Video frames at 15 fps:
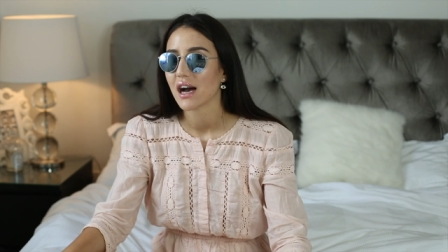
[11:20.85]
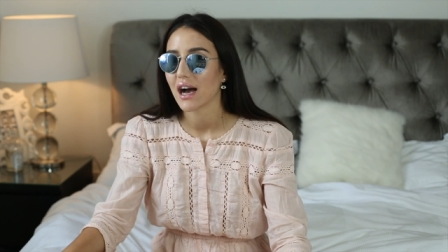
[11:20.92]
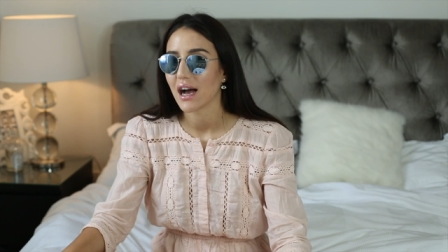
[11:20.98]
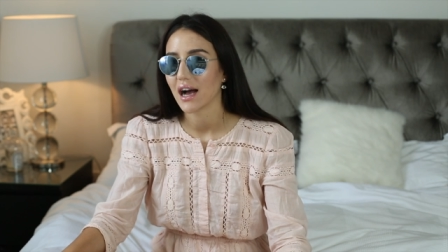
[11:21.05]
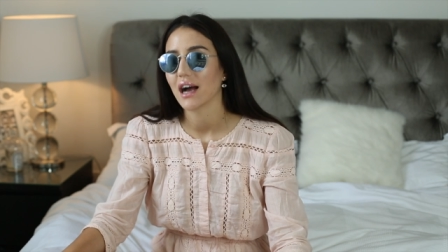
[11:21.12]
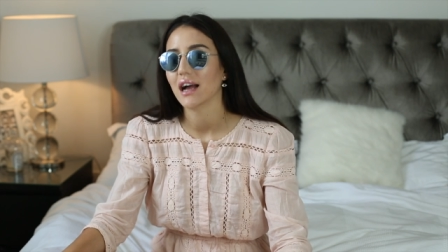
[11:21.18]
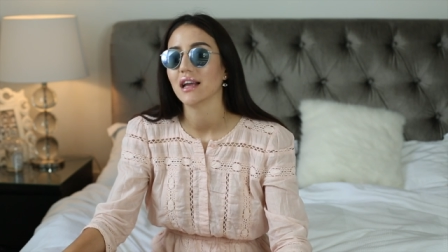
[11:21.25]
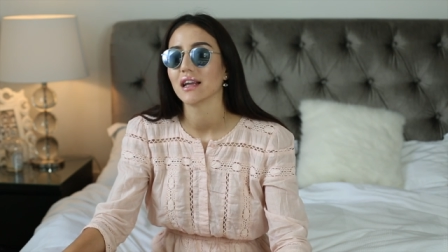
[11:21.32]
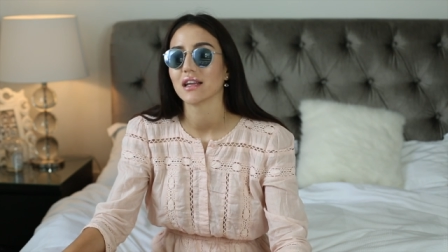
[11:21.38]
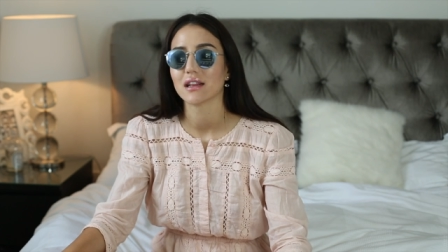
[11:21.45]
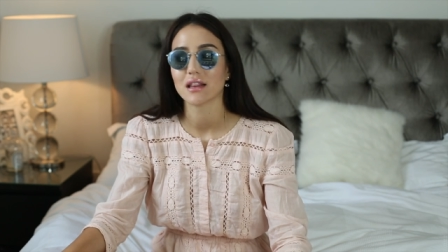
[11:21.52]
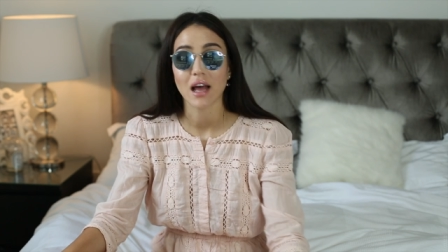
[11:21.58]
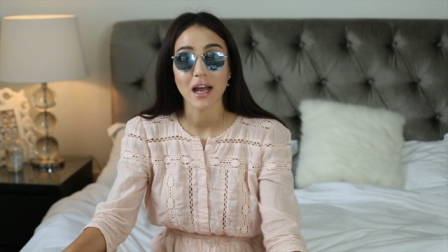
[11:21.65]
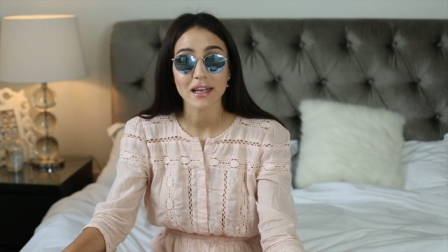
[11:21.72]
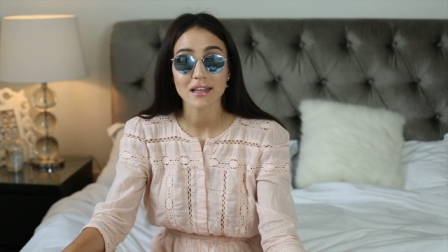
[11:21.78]
I
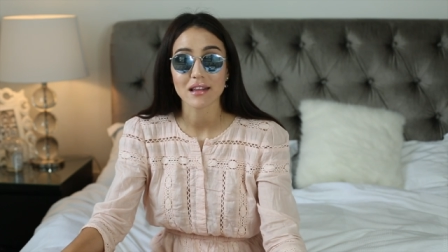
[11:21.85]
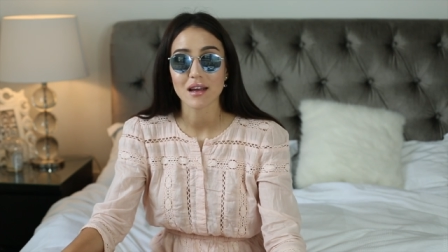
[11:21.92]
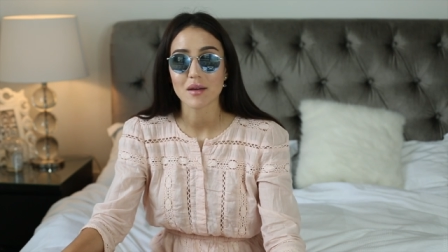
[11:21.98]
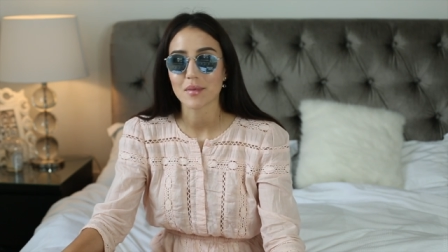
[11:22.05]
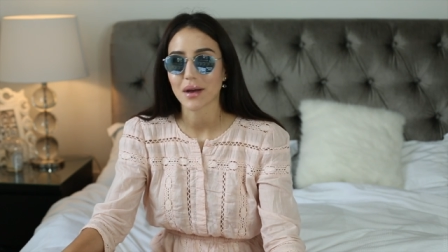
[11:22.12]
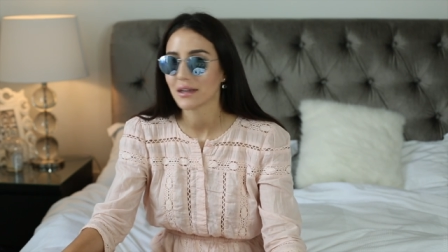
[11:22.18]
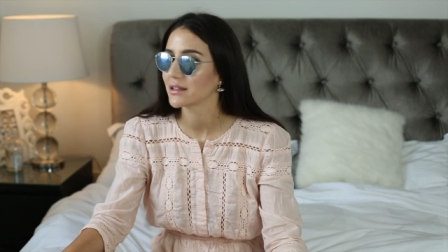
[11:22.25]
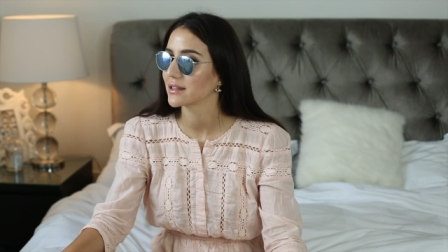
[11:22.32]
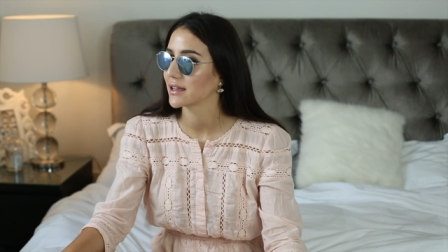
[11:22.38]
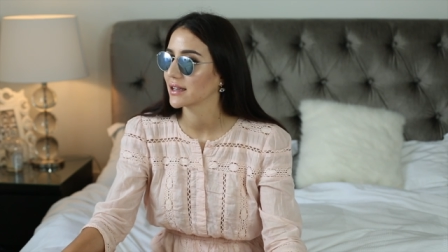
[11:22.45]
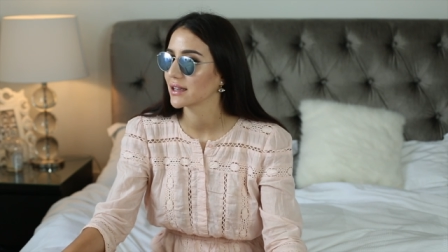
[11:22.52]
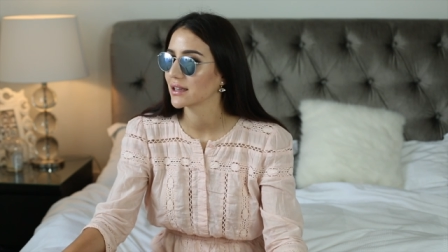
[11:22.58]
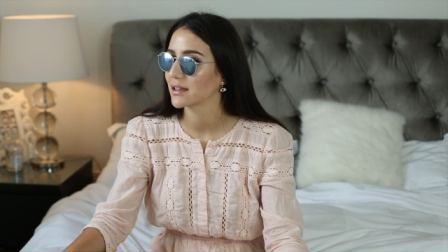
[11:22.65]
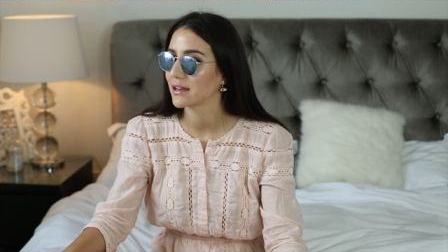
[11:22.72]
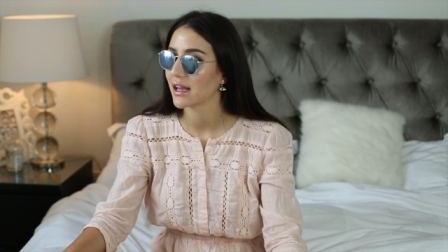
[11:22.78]
like them, I
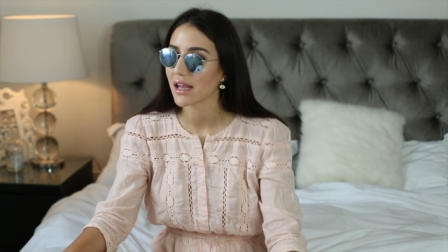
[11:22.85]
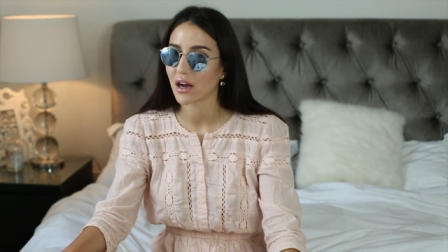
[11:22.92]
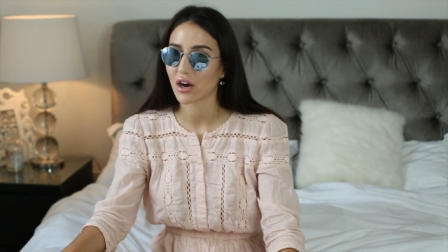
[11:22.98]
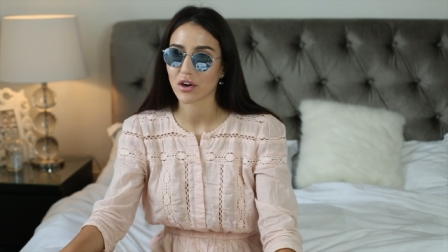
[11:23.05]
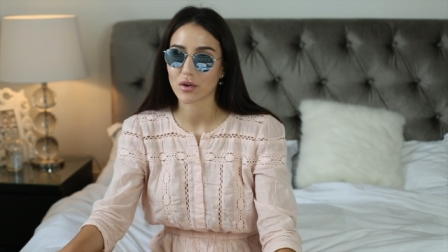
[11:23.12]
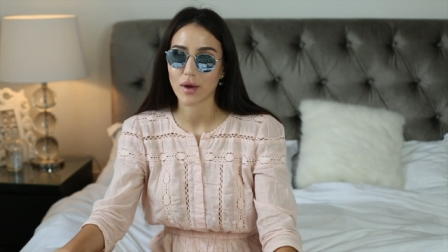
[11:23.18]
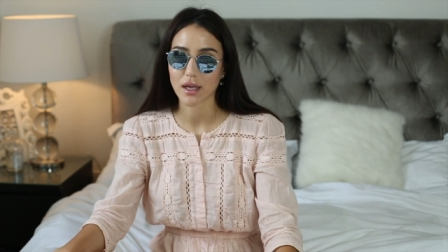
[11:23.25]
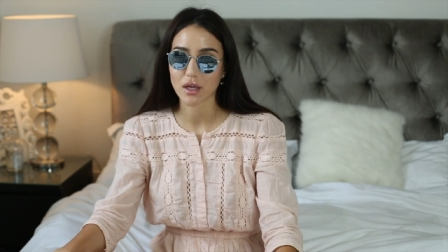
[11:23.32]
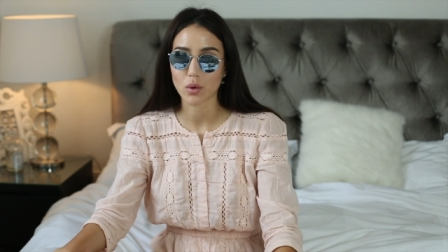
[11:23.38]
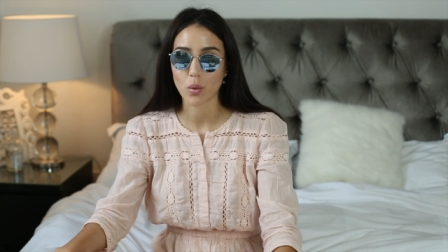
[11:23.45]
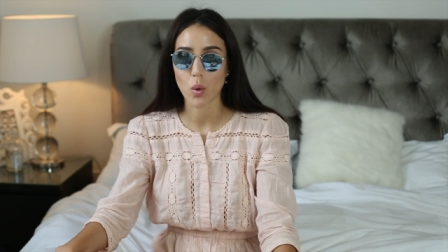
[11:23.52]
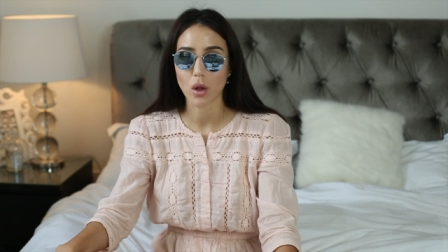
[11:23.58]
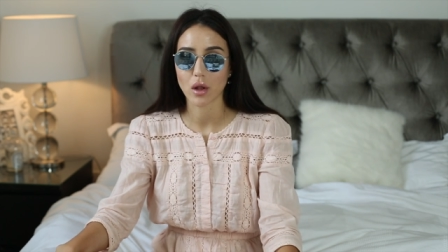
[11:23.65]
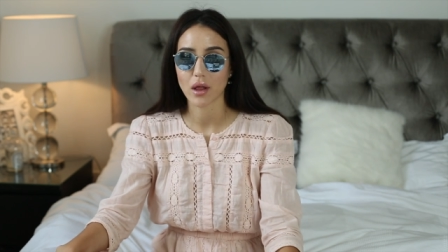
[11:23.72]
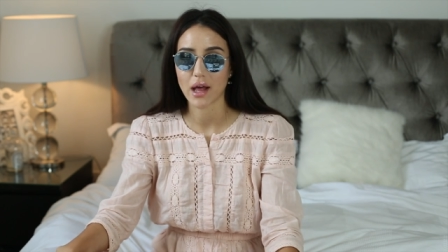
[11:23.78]
think they are quite
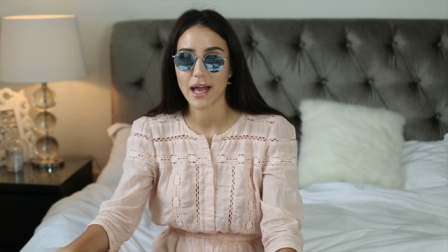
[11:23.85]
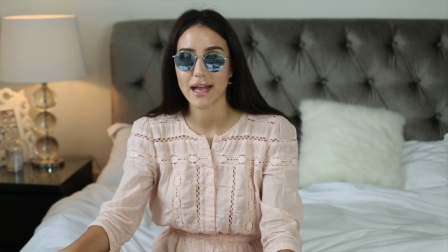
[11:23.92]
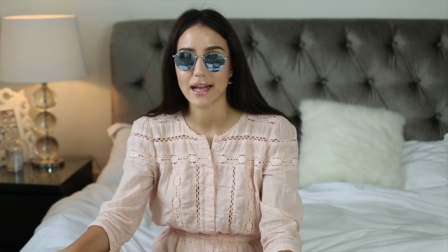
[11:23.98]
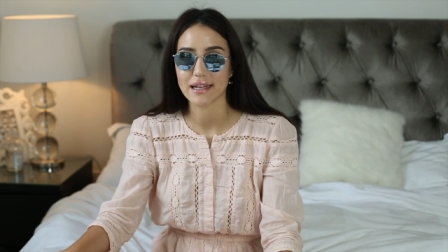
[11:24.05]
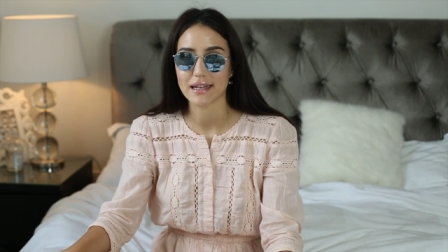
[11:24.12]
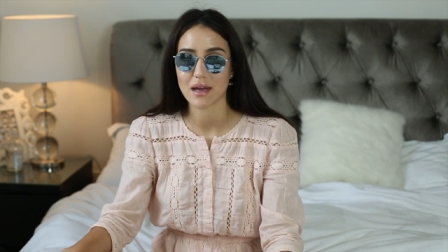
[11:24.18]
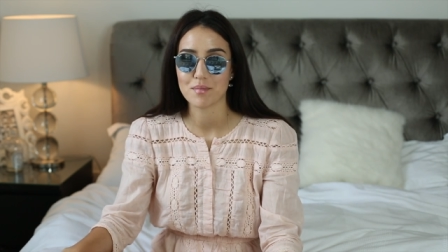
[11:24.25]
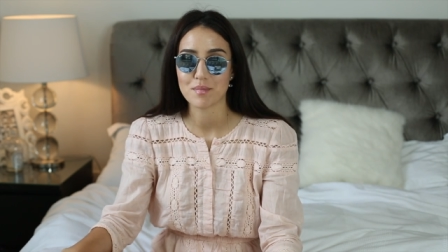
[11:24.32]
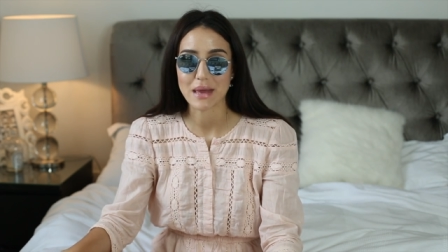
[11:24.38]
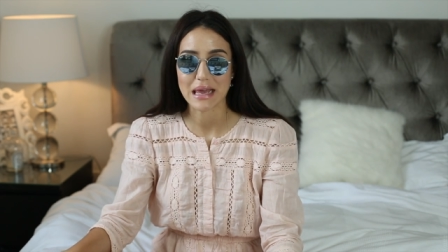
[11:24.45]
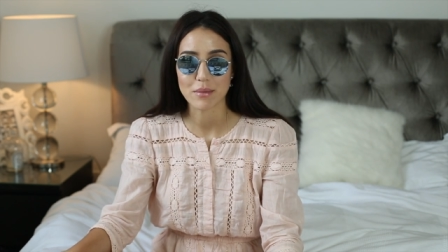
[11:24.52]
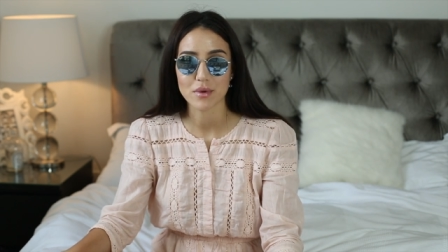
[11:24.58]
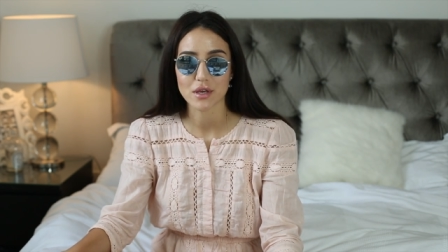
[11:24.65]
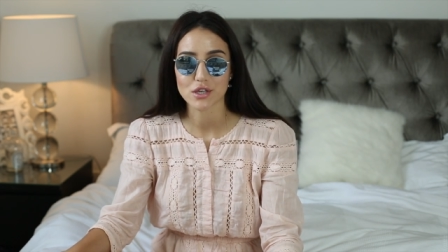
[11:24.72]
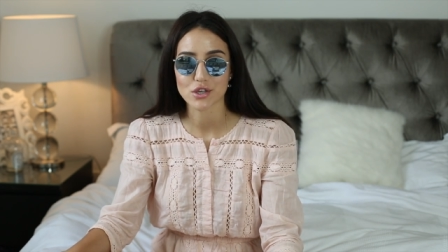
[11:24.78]
cool, and I maybe